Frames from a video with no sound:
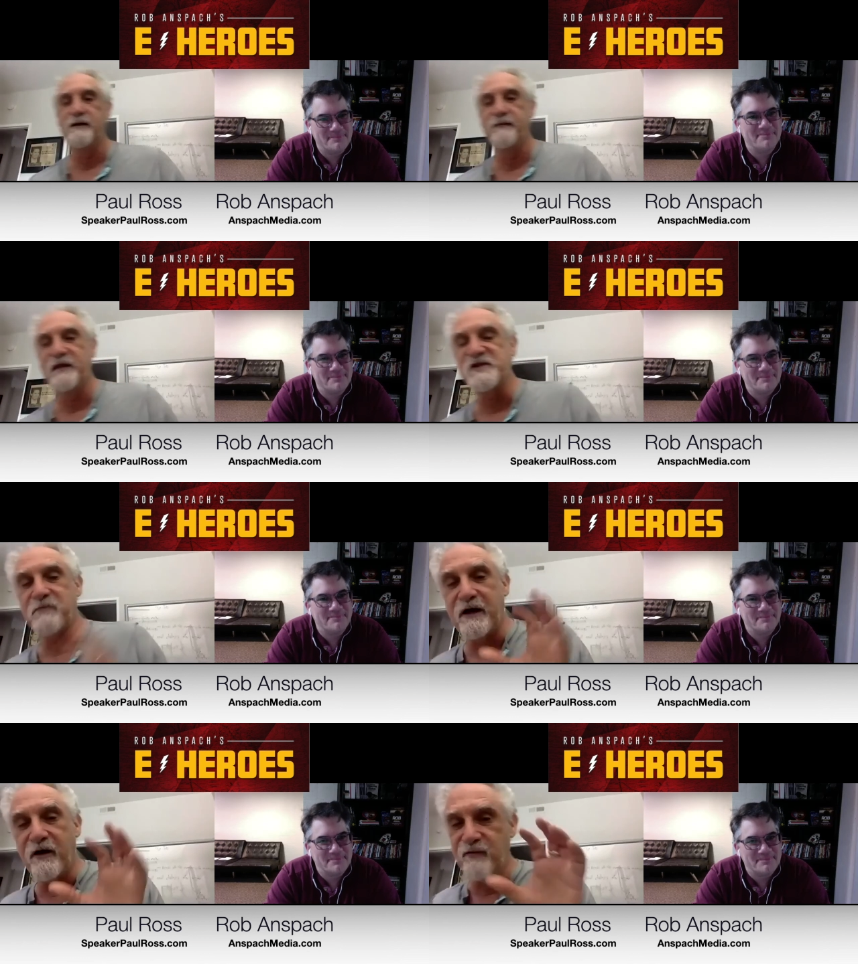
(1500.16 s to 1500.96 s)
Speaker 1: That's
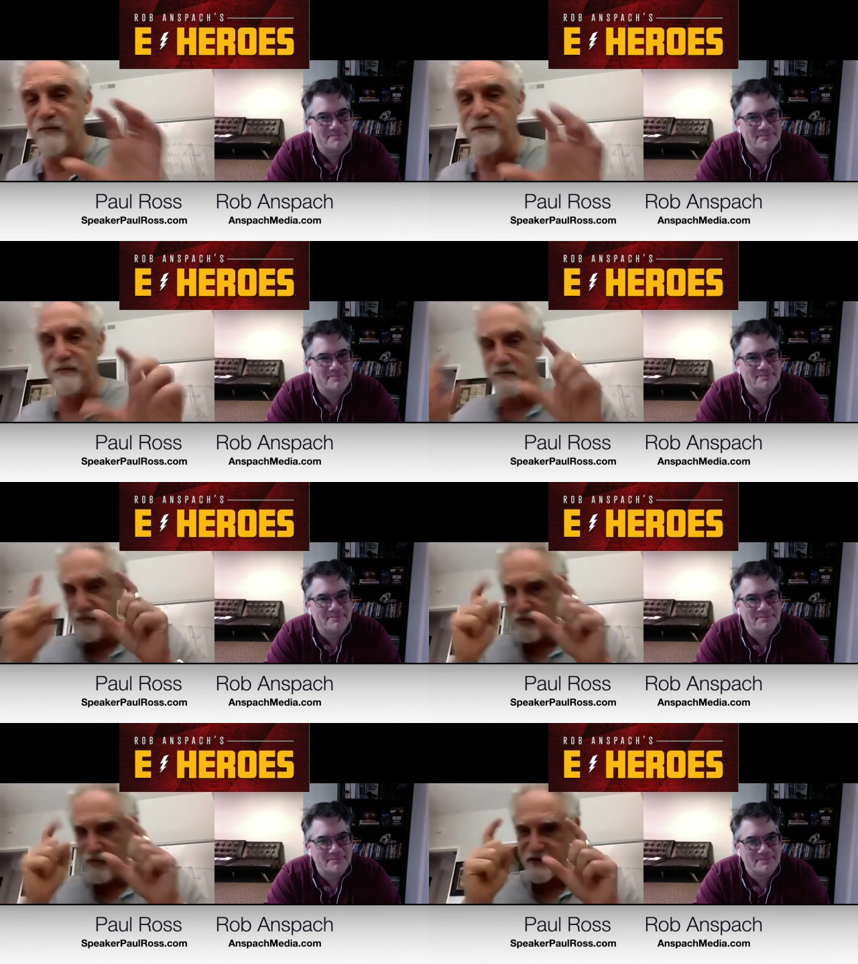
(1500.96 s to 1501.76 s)
my own
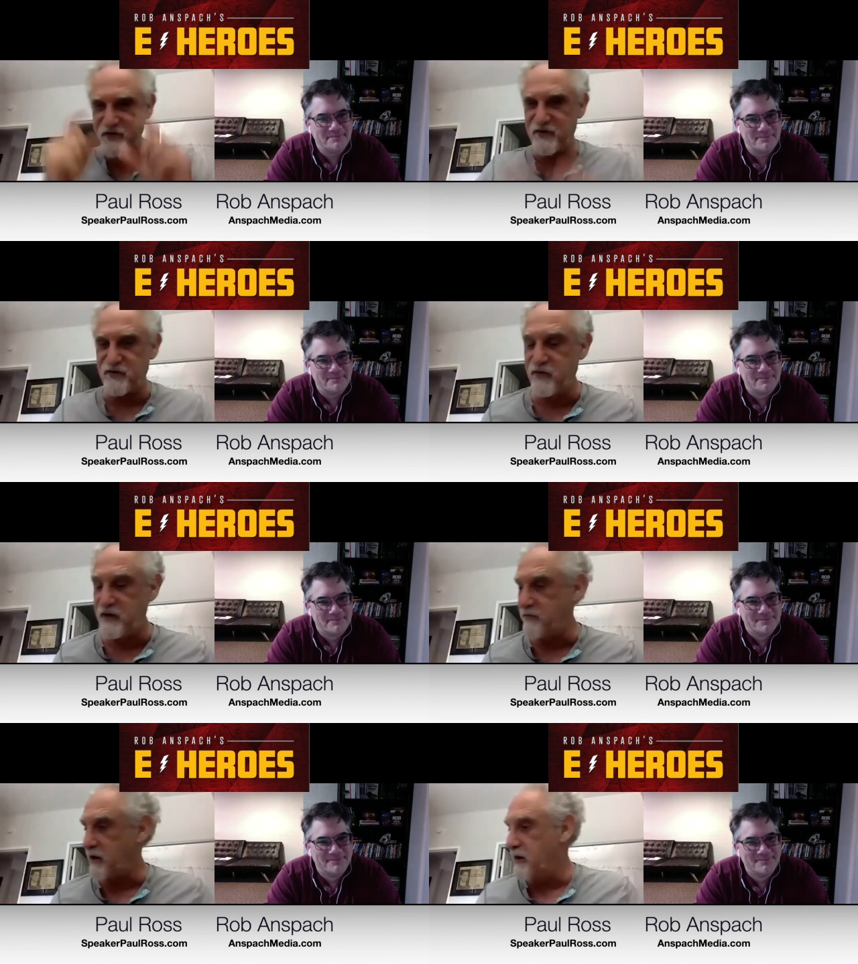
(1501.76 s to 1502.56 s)
registered
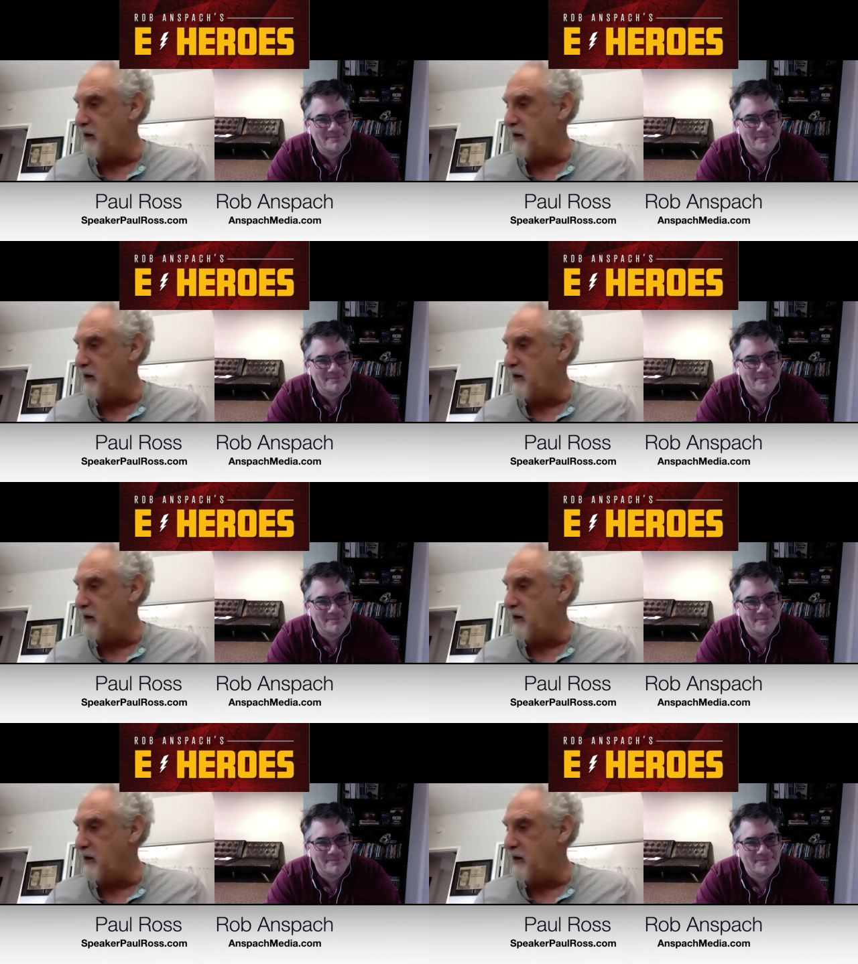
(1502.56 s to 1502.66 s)
trademark.